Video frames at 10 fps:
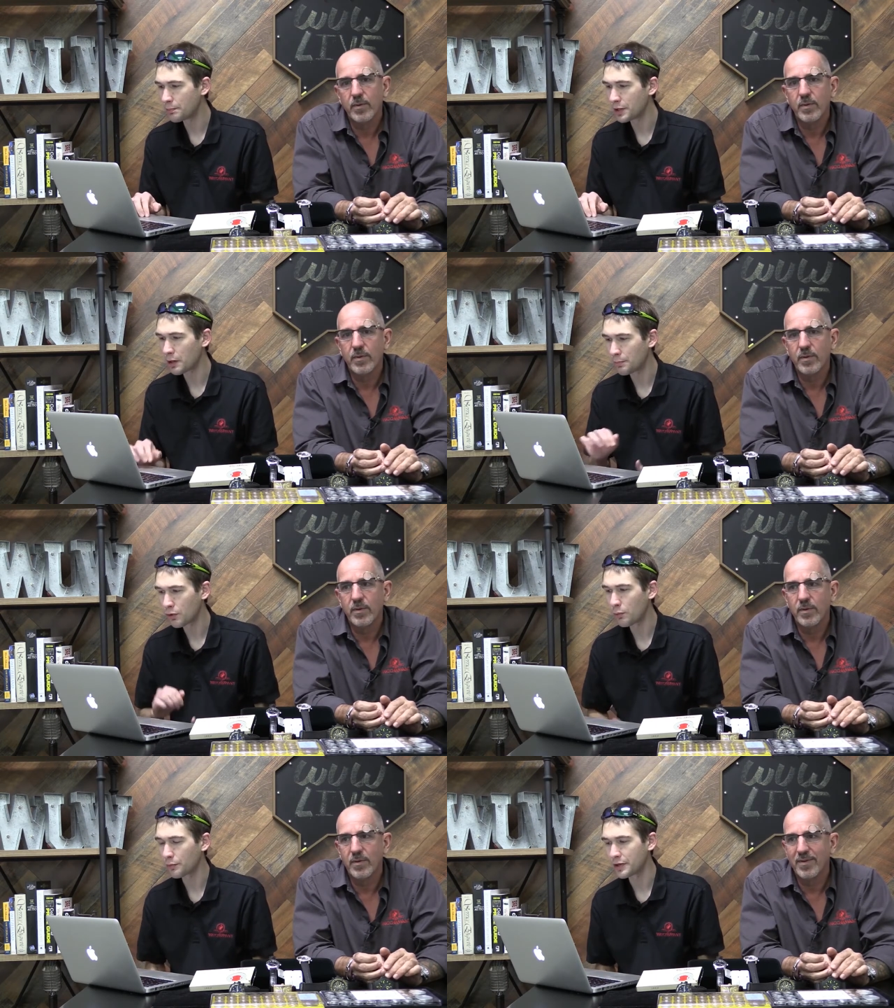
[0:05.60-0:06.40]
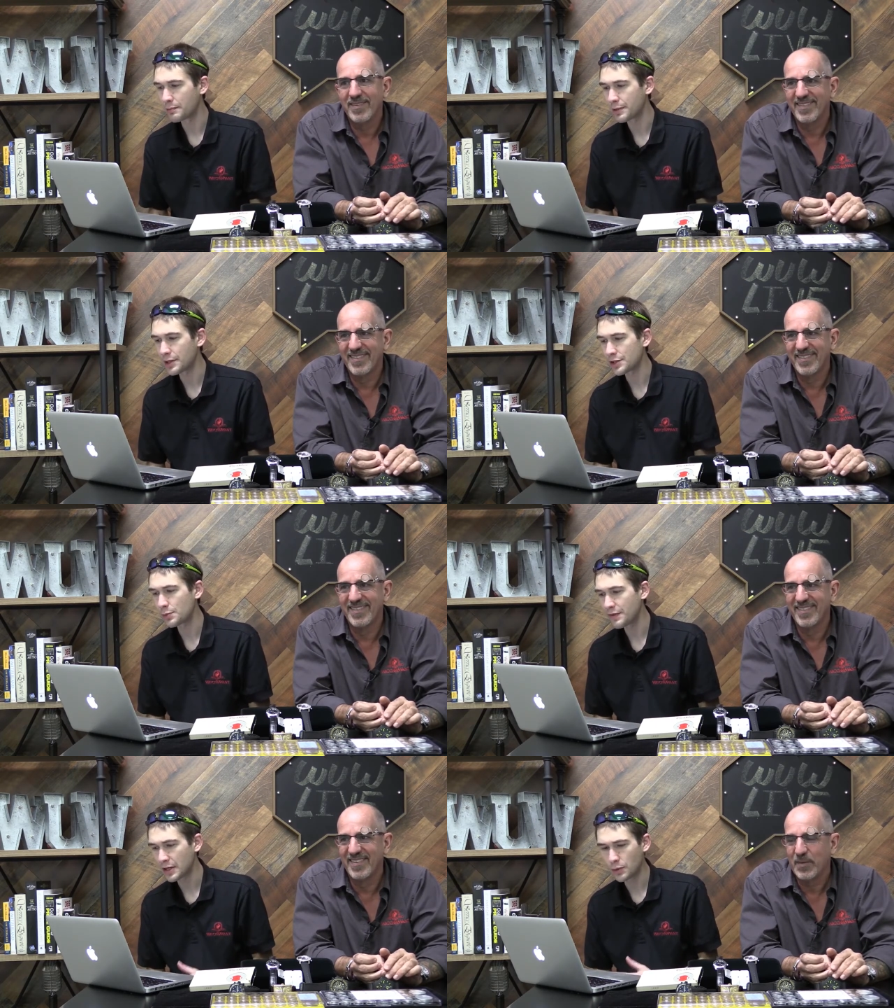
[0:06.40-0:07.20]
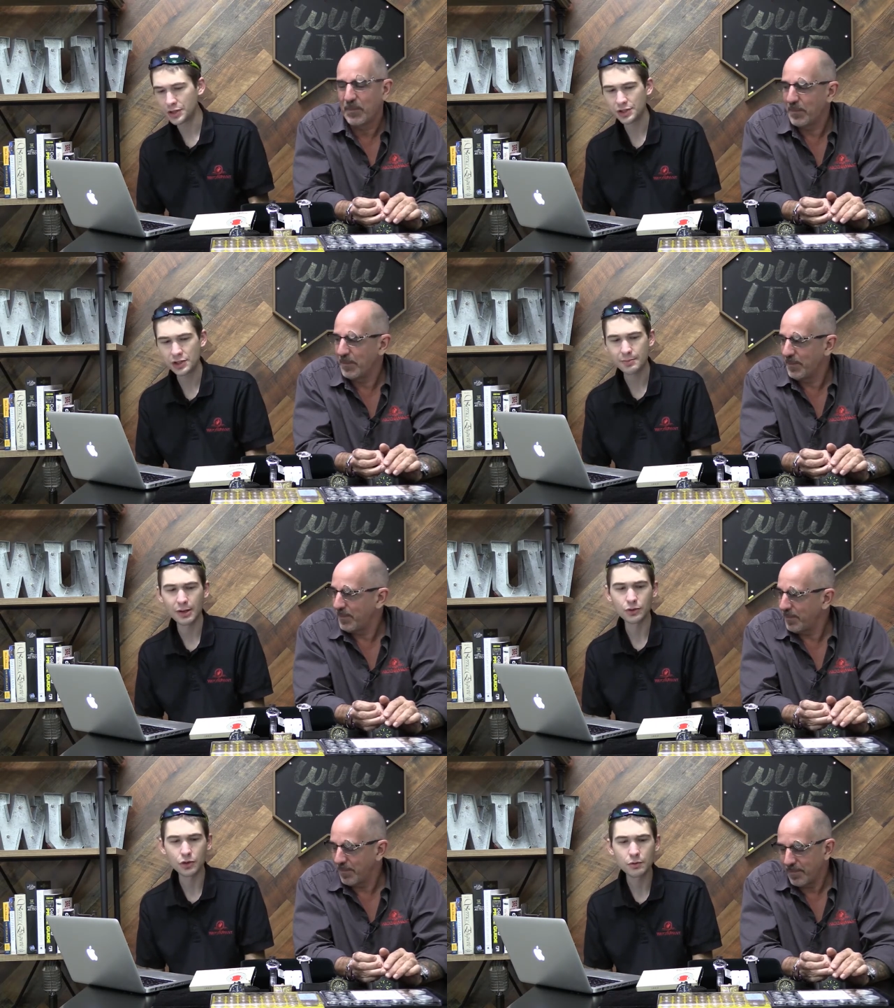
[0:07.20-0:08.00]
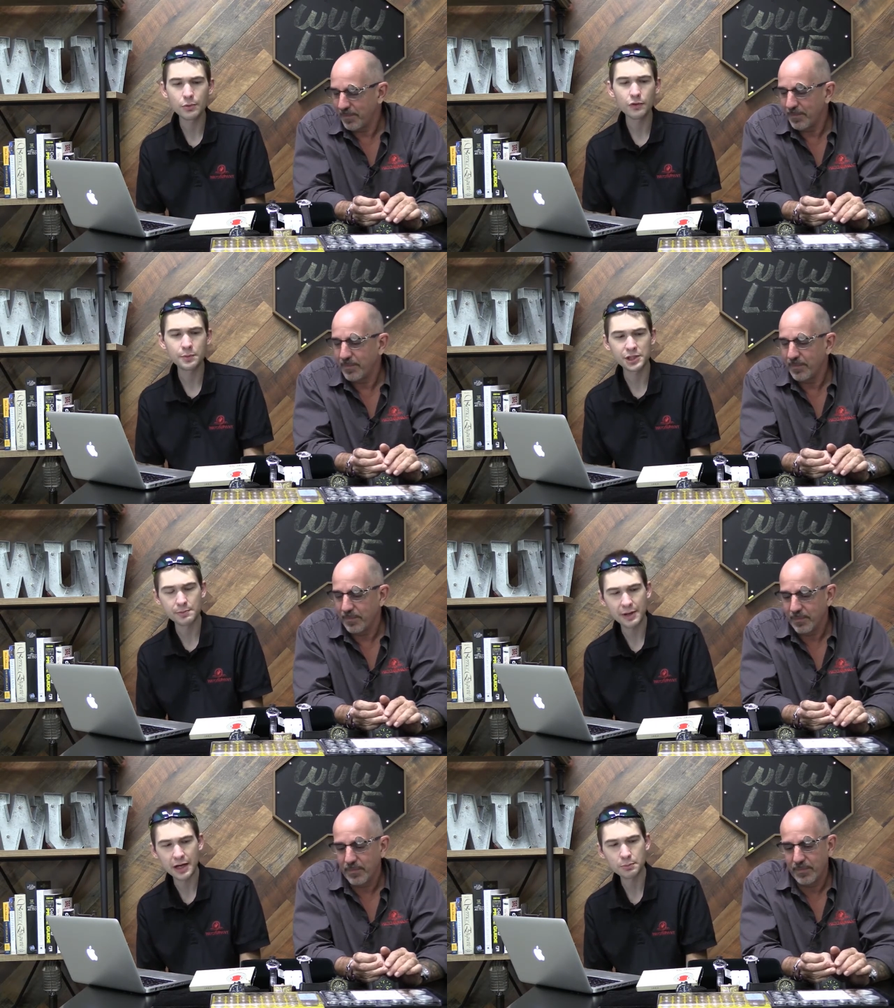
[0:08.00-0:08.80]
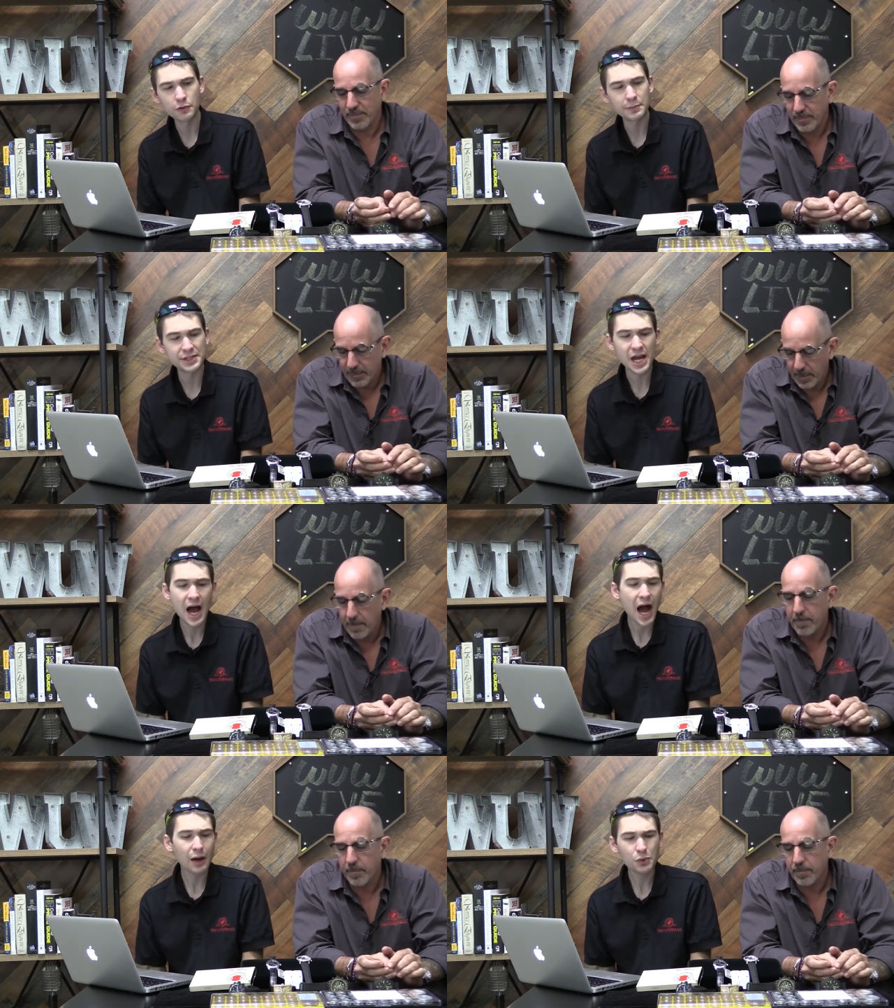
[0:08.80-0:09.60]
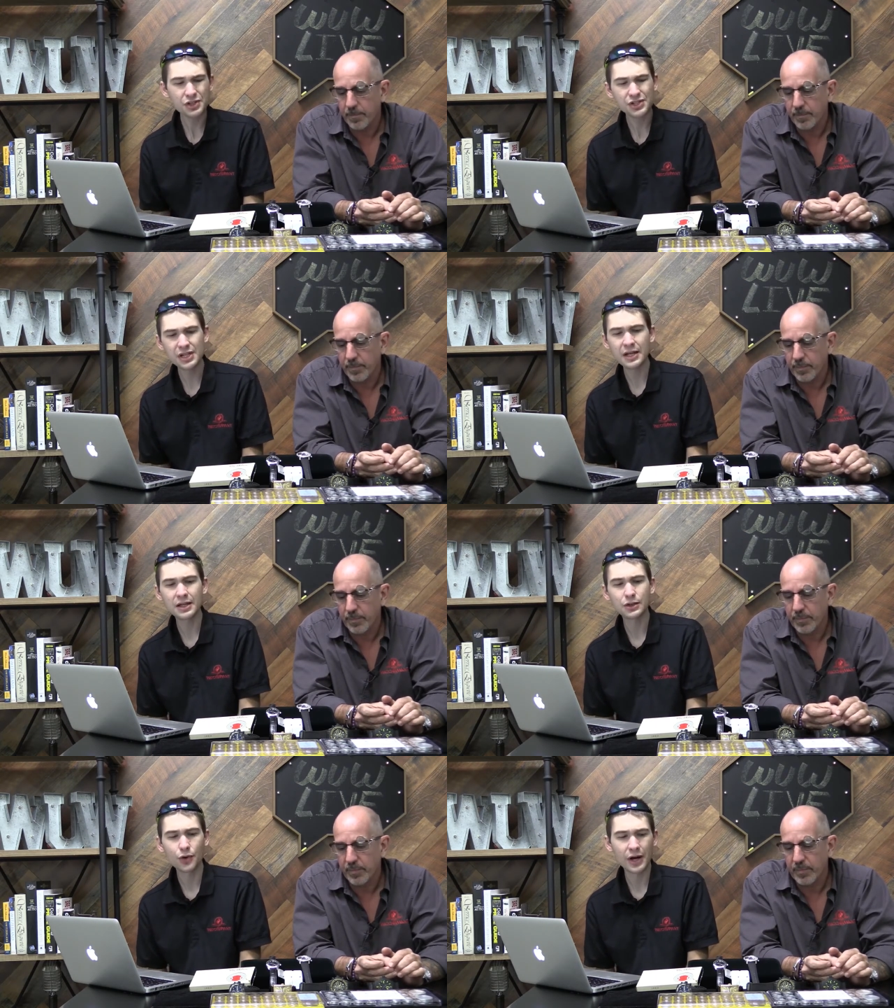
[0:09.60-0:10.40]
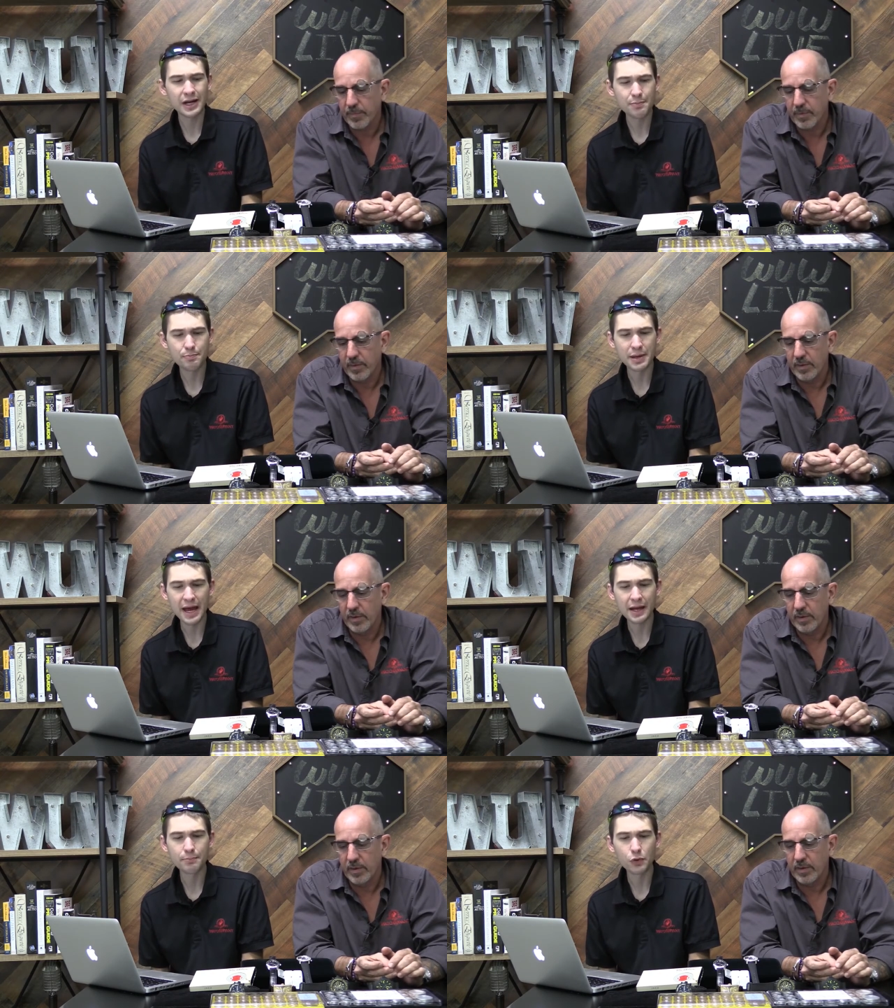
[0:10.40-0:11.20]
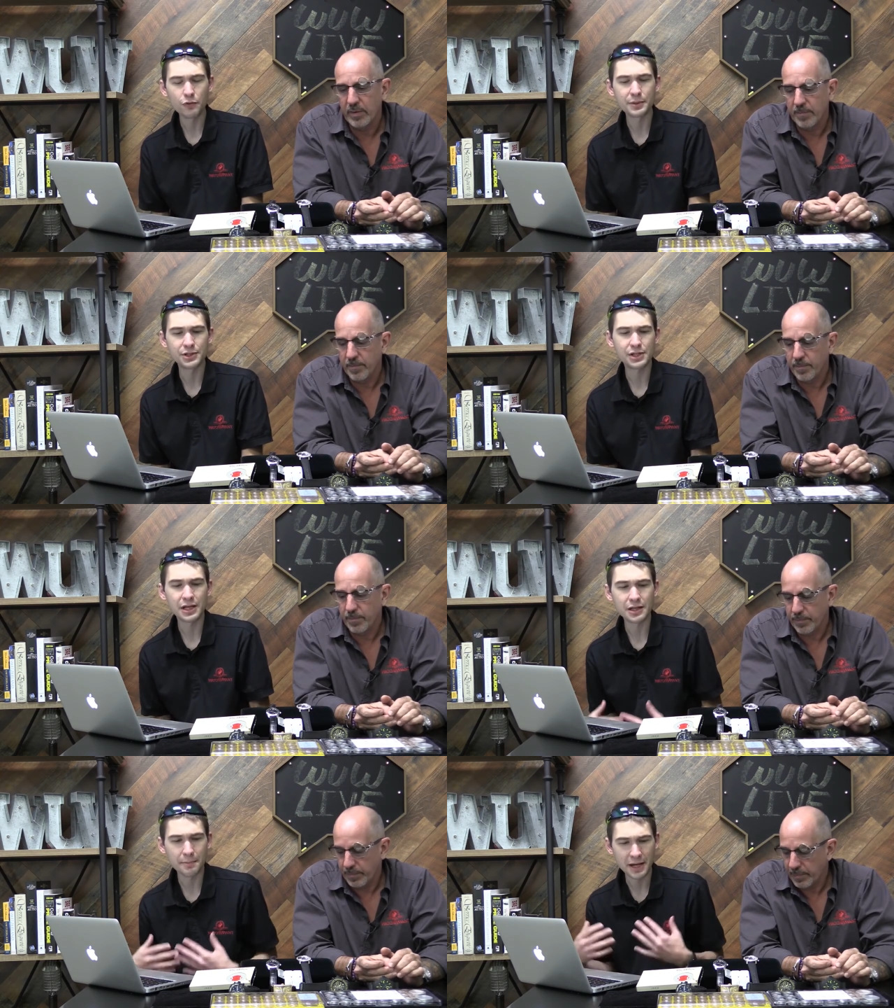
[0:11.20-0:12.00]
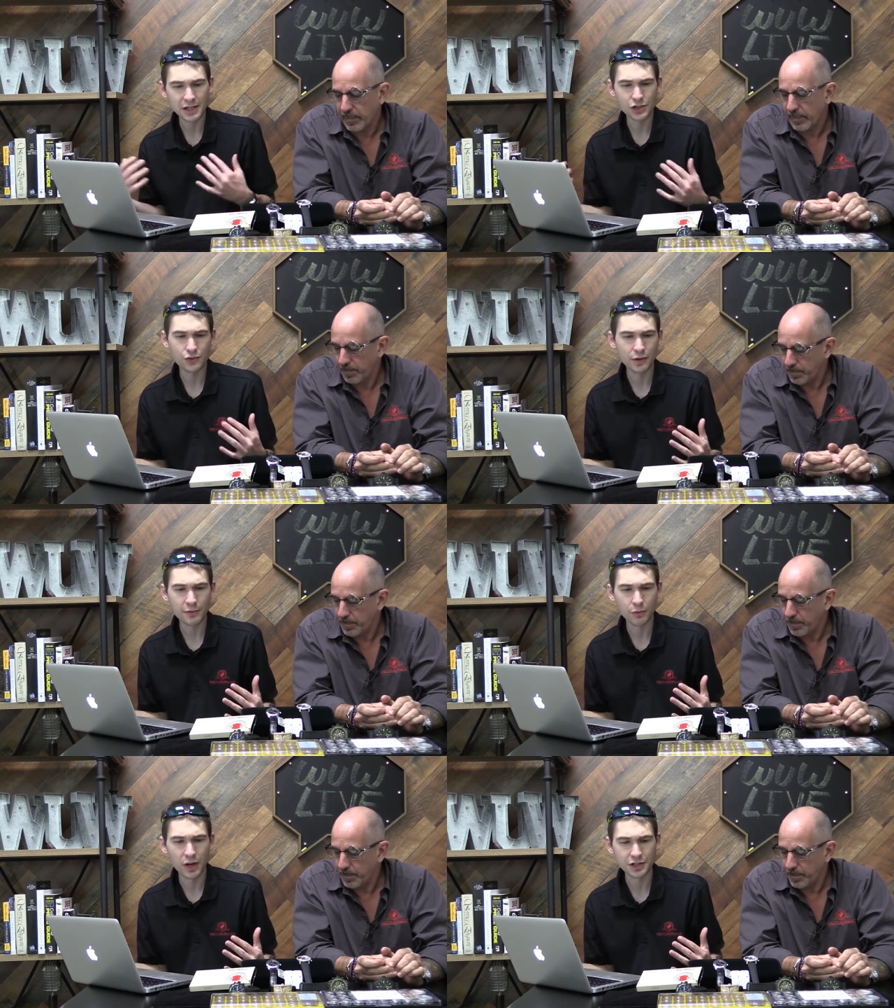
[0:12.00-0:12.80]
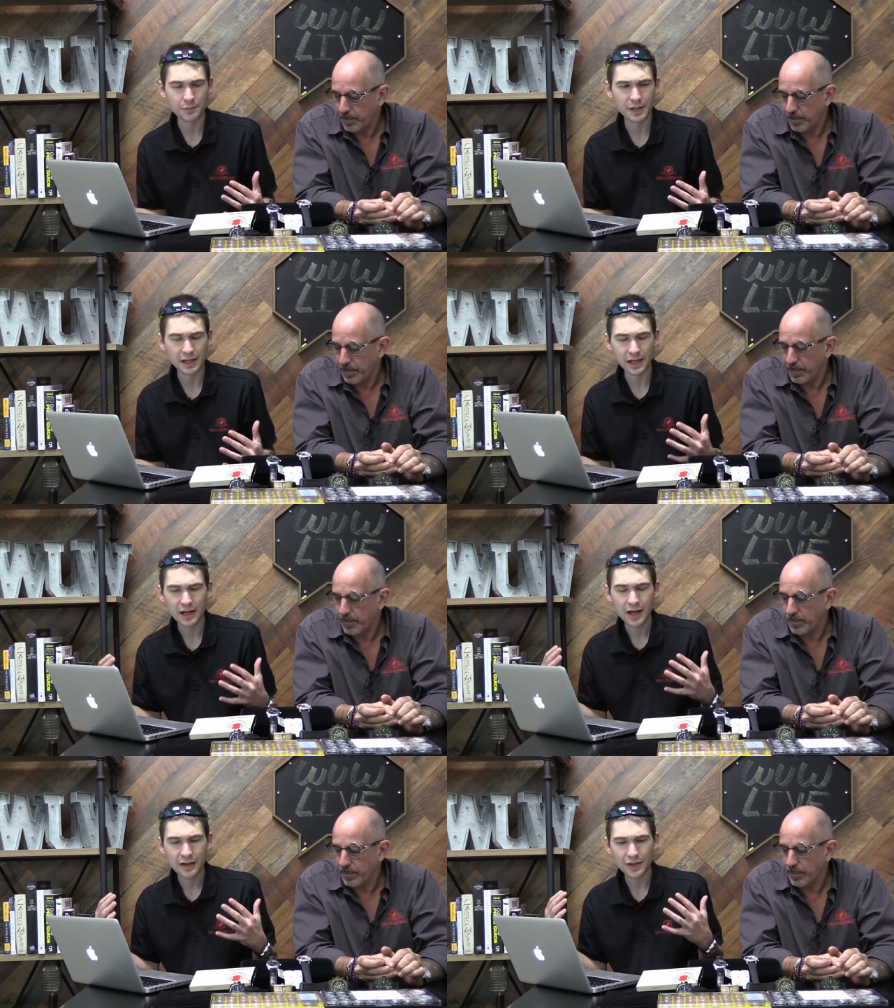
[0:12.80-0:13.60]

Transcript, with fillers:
Speaker 1: but appropriate because we've had questions about good movements, bad movements. I wouldn't say that there are any bad movements in the mainstream of watchmaking.